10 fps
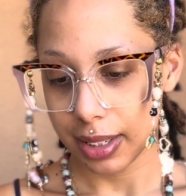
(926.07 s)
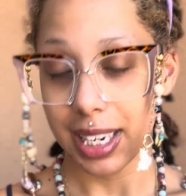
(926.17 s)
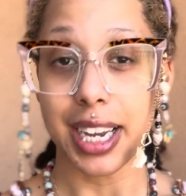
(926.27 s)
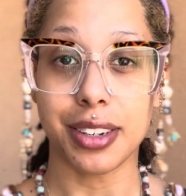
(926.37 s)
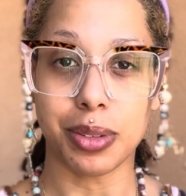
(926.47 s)

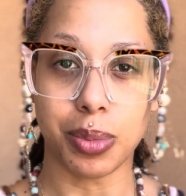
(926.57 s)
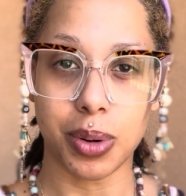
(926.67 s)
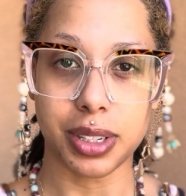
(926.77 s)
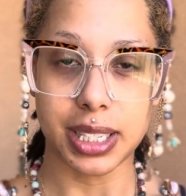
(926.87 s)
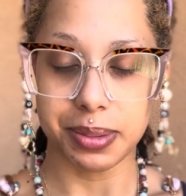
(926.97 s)
kind of
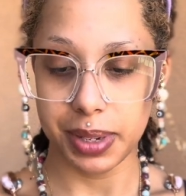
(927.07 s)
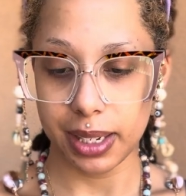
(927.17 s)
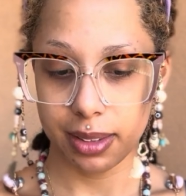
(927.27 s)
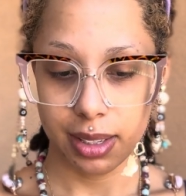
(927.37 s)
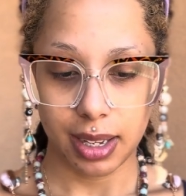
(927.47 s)
important to
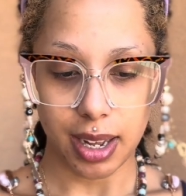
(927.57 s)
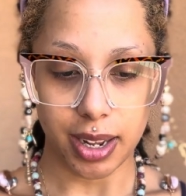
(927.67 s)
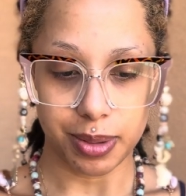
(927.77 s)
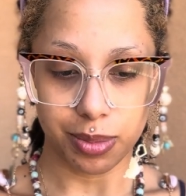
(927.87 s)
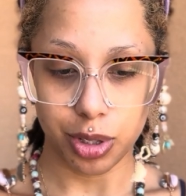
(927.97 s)
me.
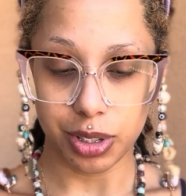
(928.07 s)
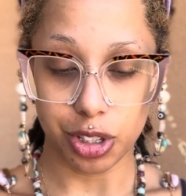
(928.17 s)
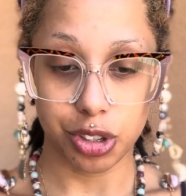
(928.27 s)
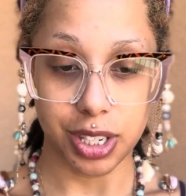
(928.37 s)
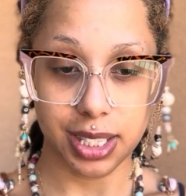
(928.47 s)
So this
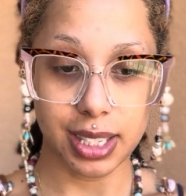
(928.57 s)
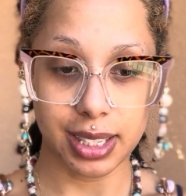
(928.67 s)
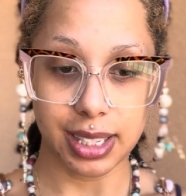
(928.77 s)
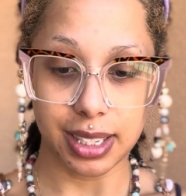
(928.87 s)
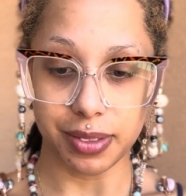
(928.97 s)
trust
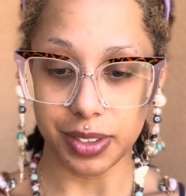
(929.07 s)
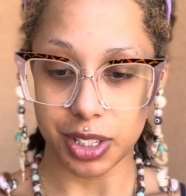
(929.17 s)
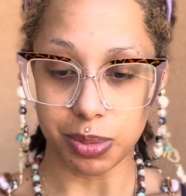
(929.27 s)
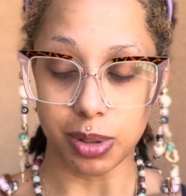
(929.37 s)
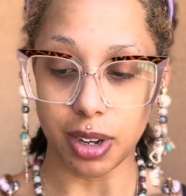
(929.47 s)
in the
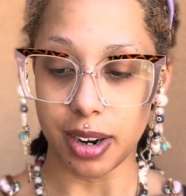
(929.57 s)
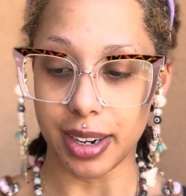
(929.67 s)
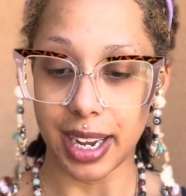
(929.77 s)
invisible card